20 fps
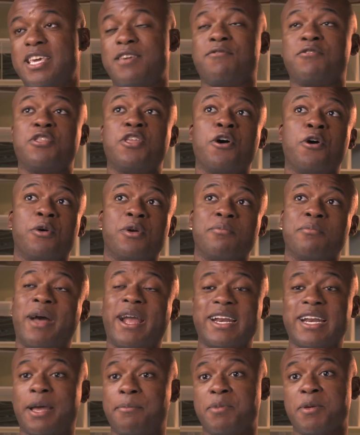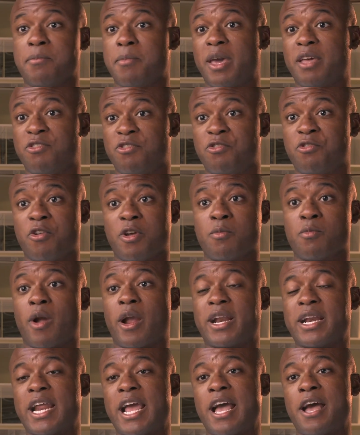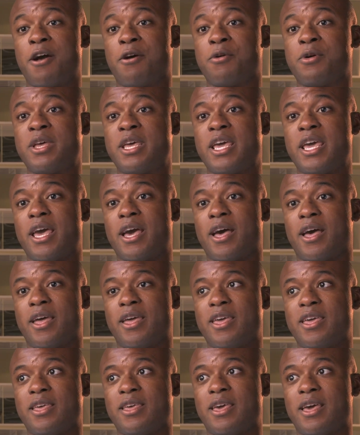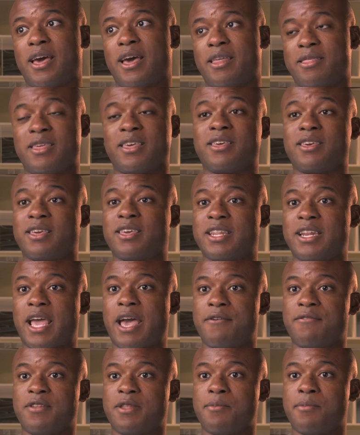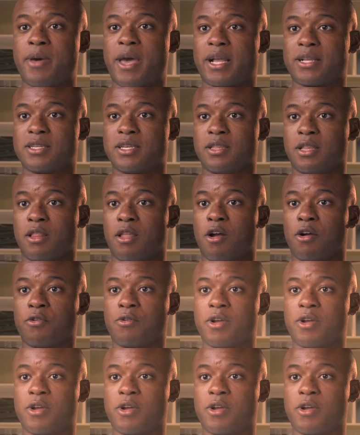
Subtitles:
Even though it might not be mainstream right now, I think it can have an impact in the long